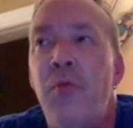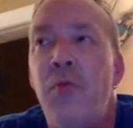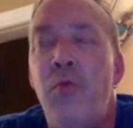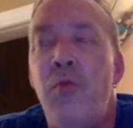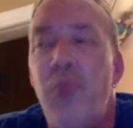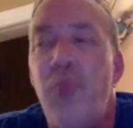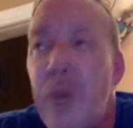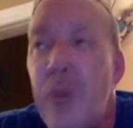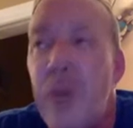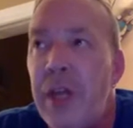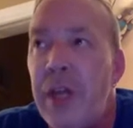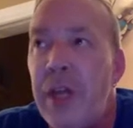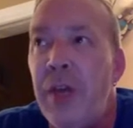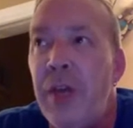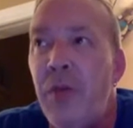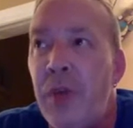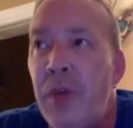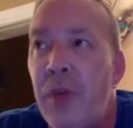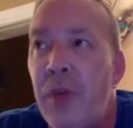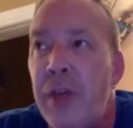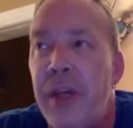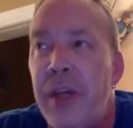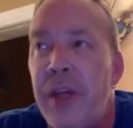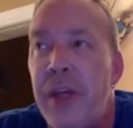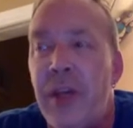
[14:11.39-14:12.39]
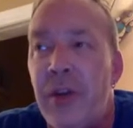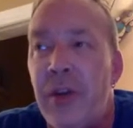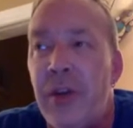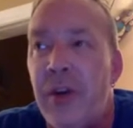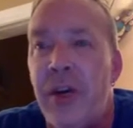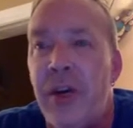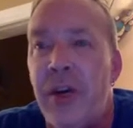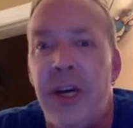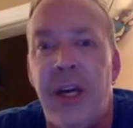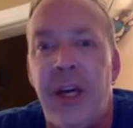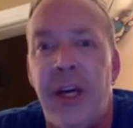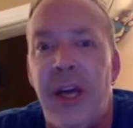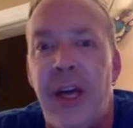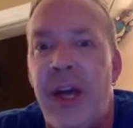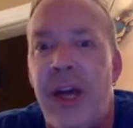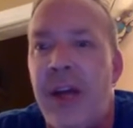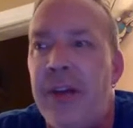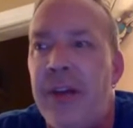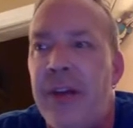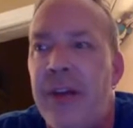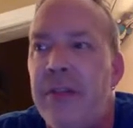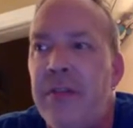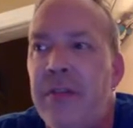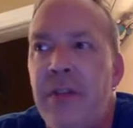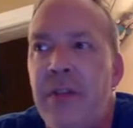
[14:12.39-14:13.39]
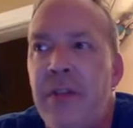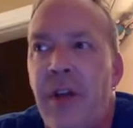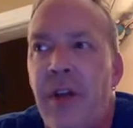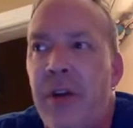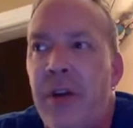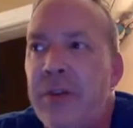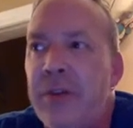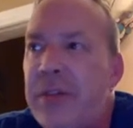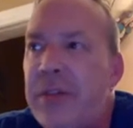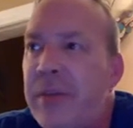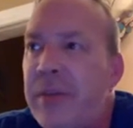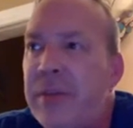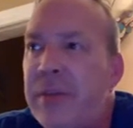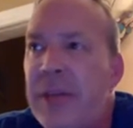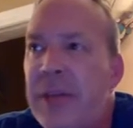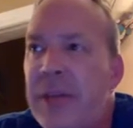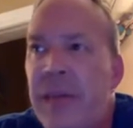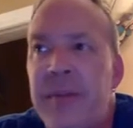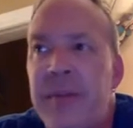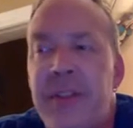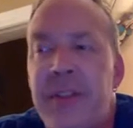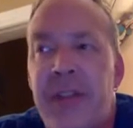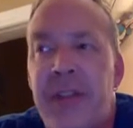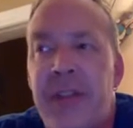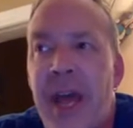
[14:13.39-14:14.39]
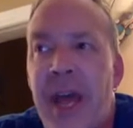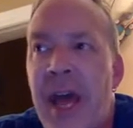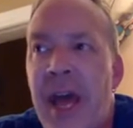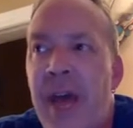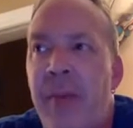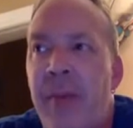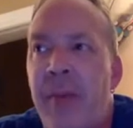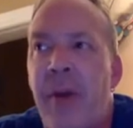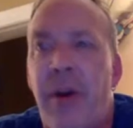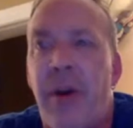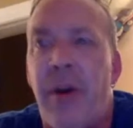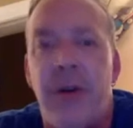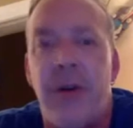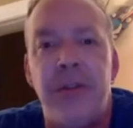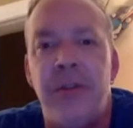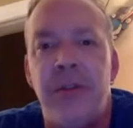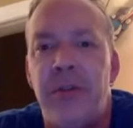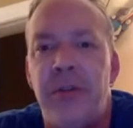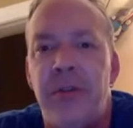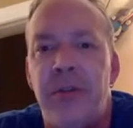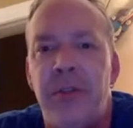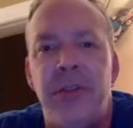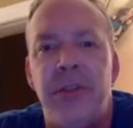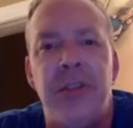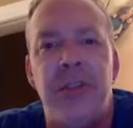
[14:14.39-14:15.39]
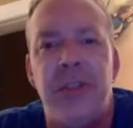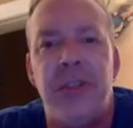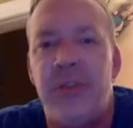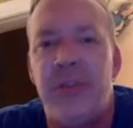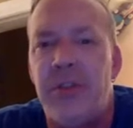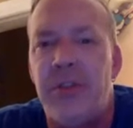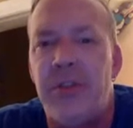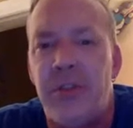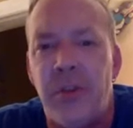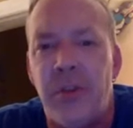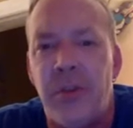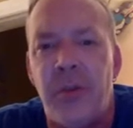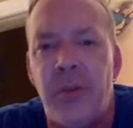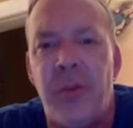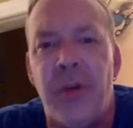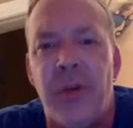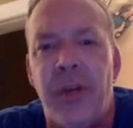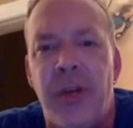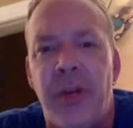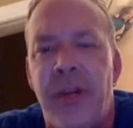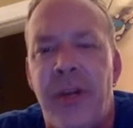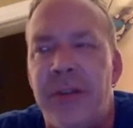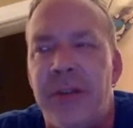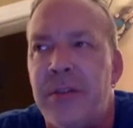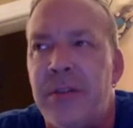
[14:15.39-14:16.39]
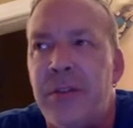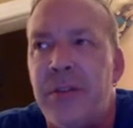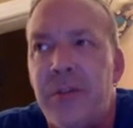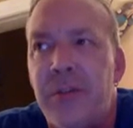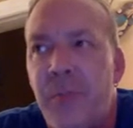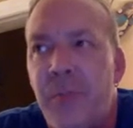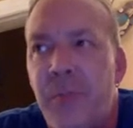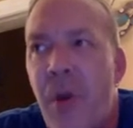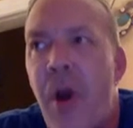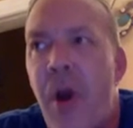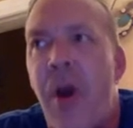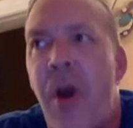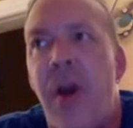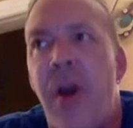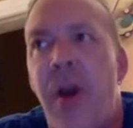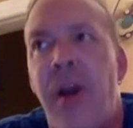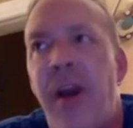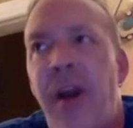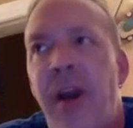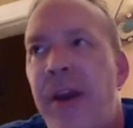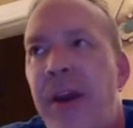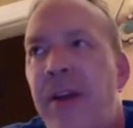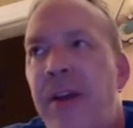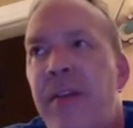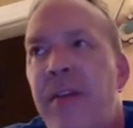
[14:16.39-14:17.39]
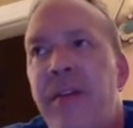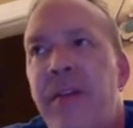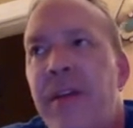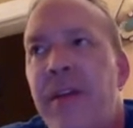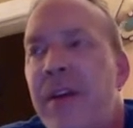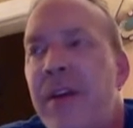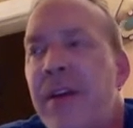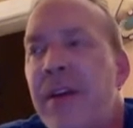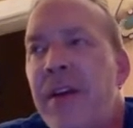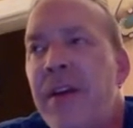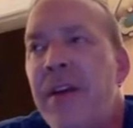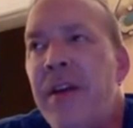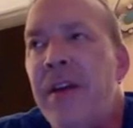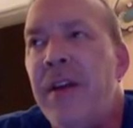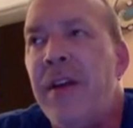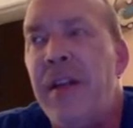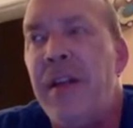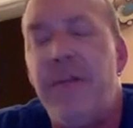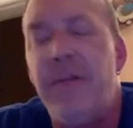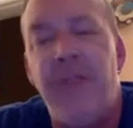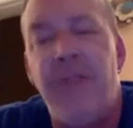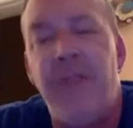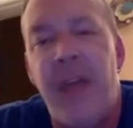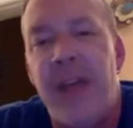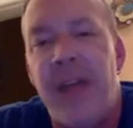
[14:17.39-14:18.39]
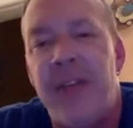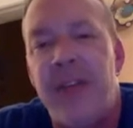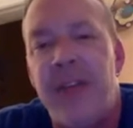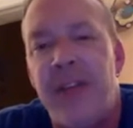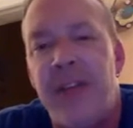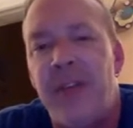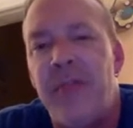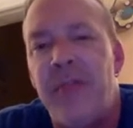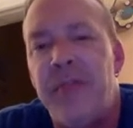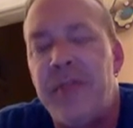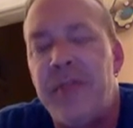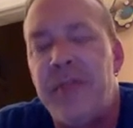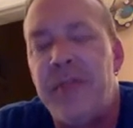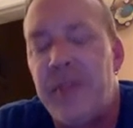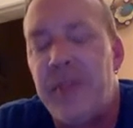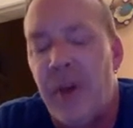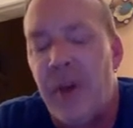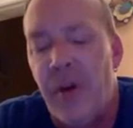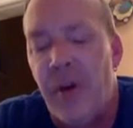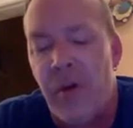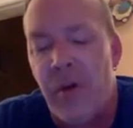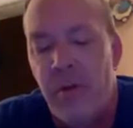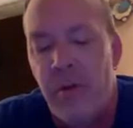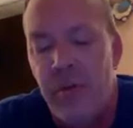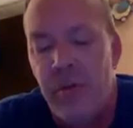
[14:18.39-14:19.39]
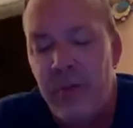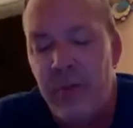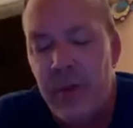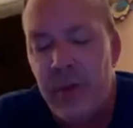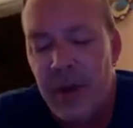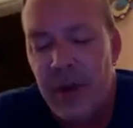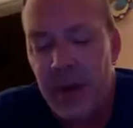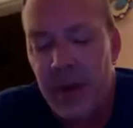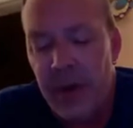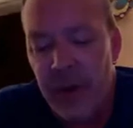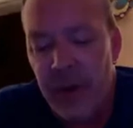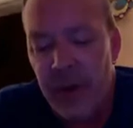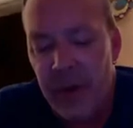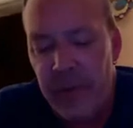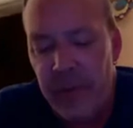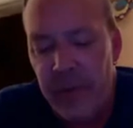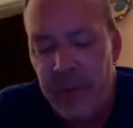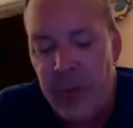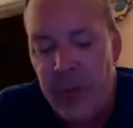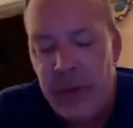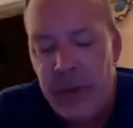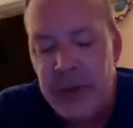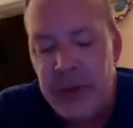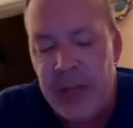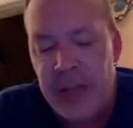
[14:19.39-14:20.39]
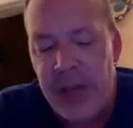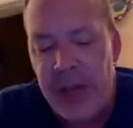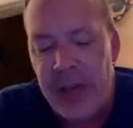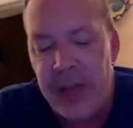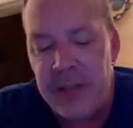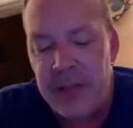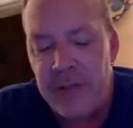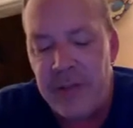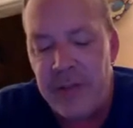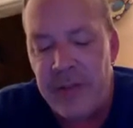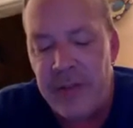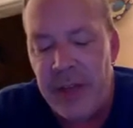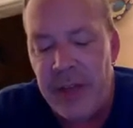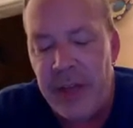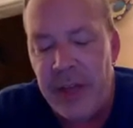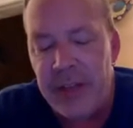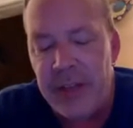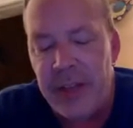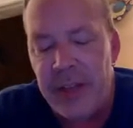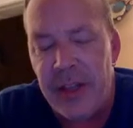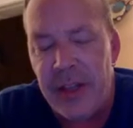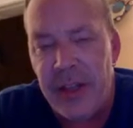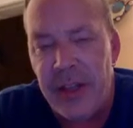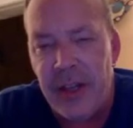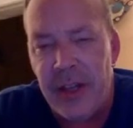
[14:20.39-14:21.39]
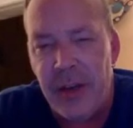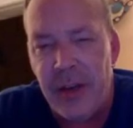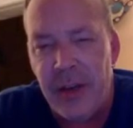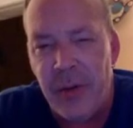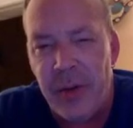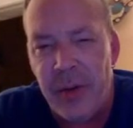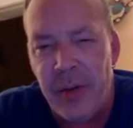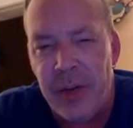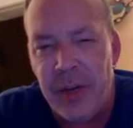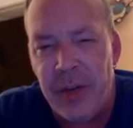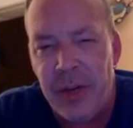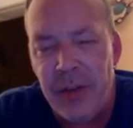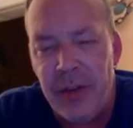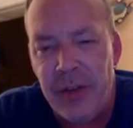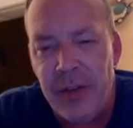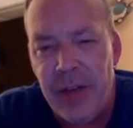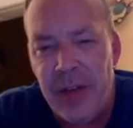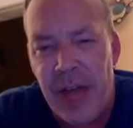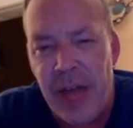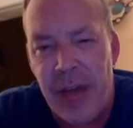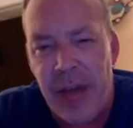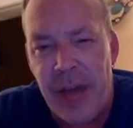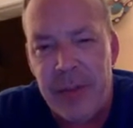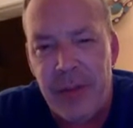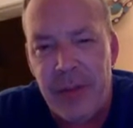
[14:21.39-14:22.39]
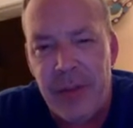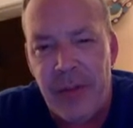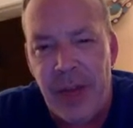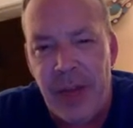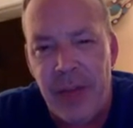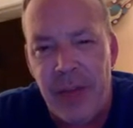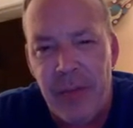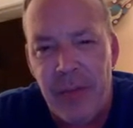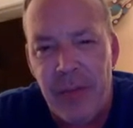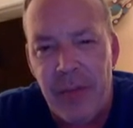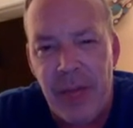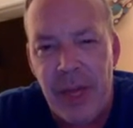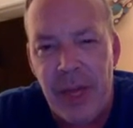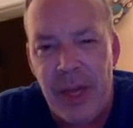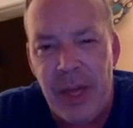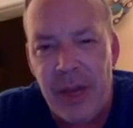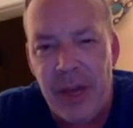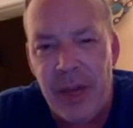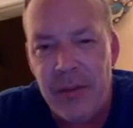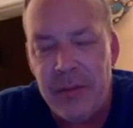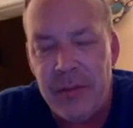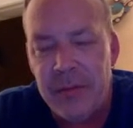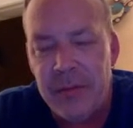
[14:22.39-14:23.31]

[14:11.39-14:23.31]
really, really good, and you know, sometimes sad, but also just exuberant and smart and inventive. So those kinds of things I think are what captivate me.